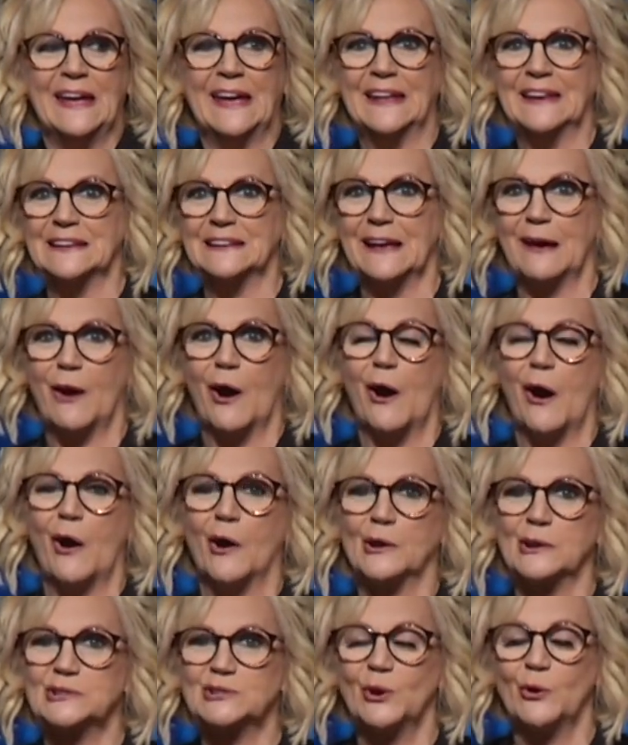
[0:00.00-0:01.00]
in an
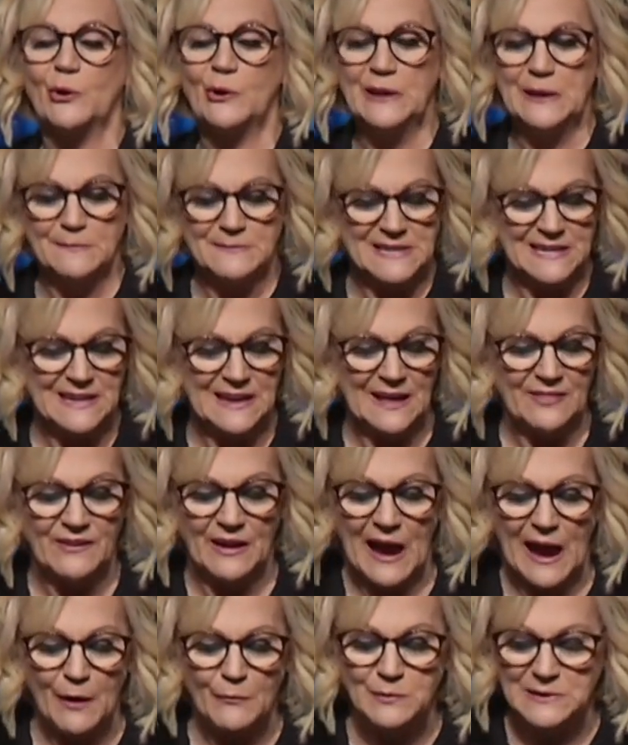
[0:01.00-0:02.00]
auditorium
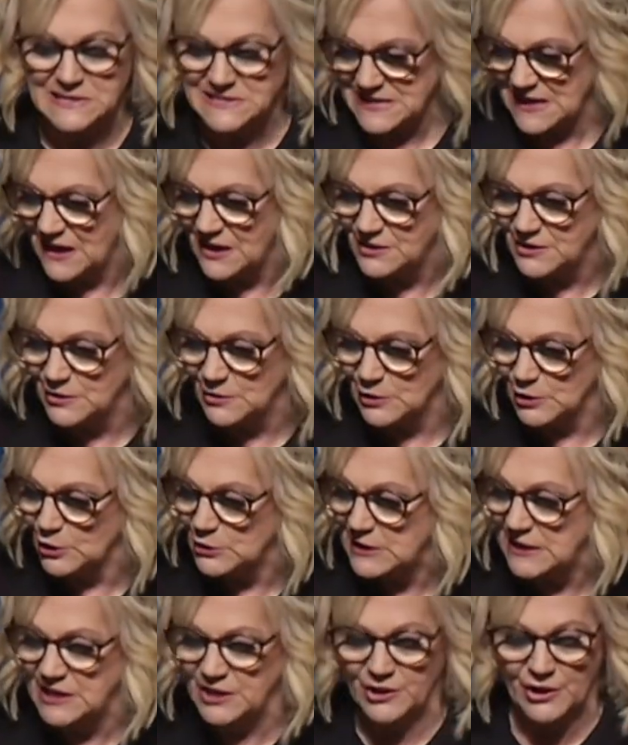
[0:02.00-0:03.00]
together, I would tell you,
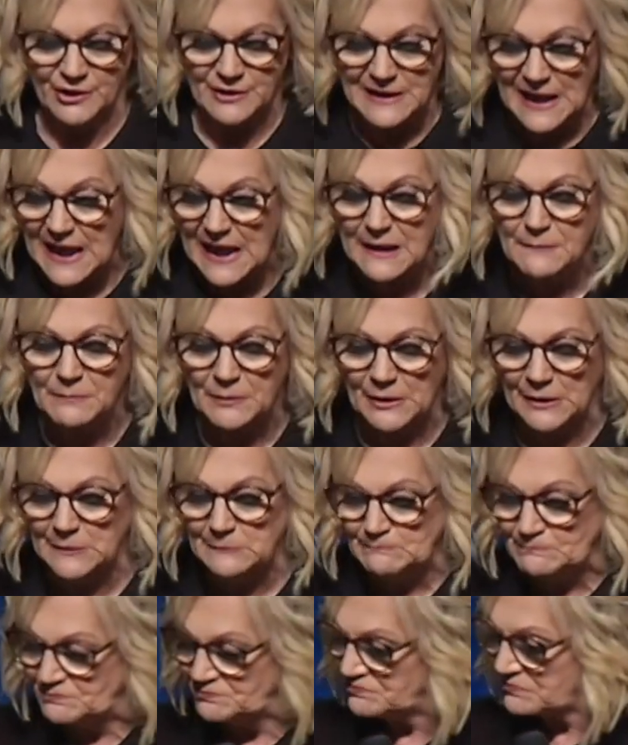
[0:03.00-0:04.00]
look at your
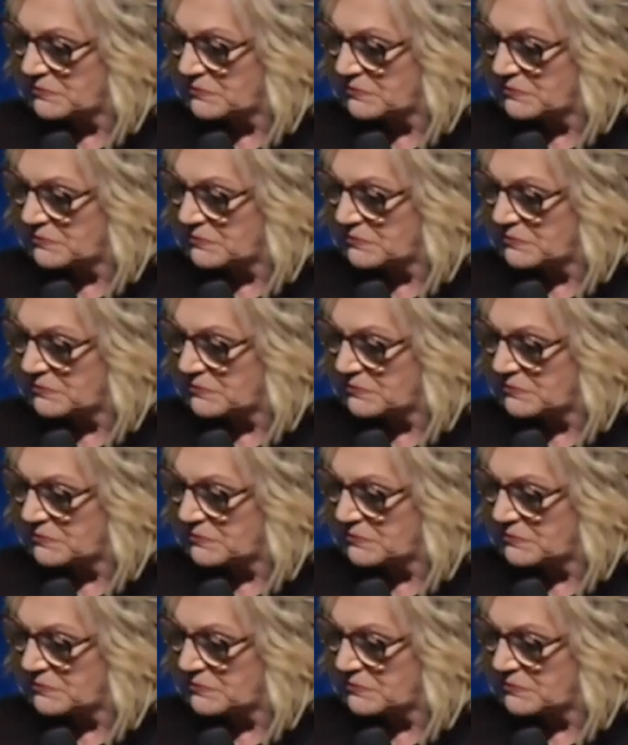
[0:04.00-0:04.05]
neighbor